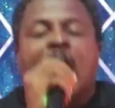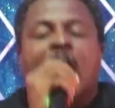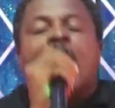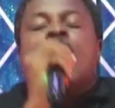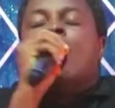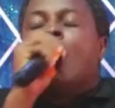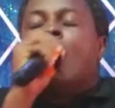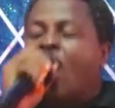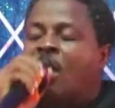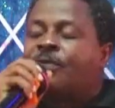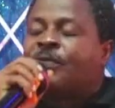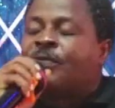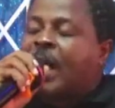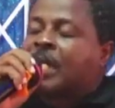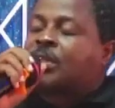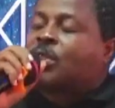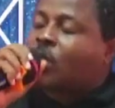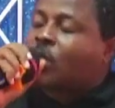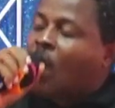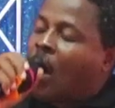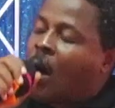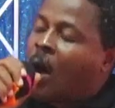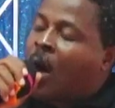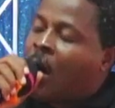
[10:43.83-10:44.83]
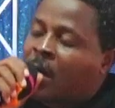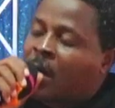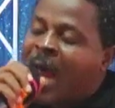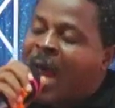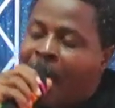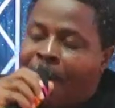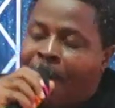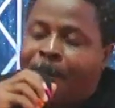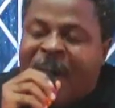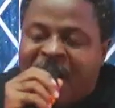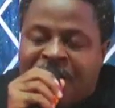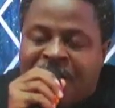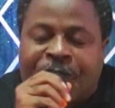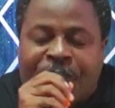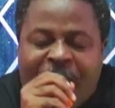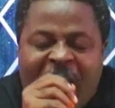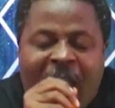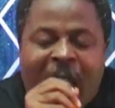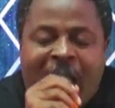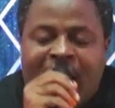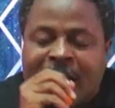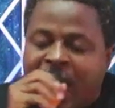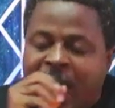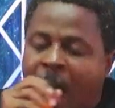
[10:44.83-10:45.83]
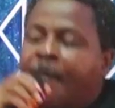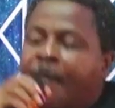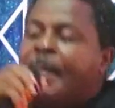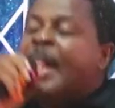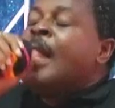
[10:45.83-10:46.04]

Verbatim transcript: Overturn, our Father.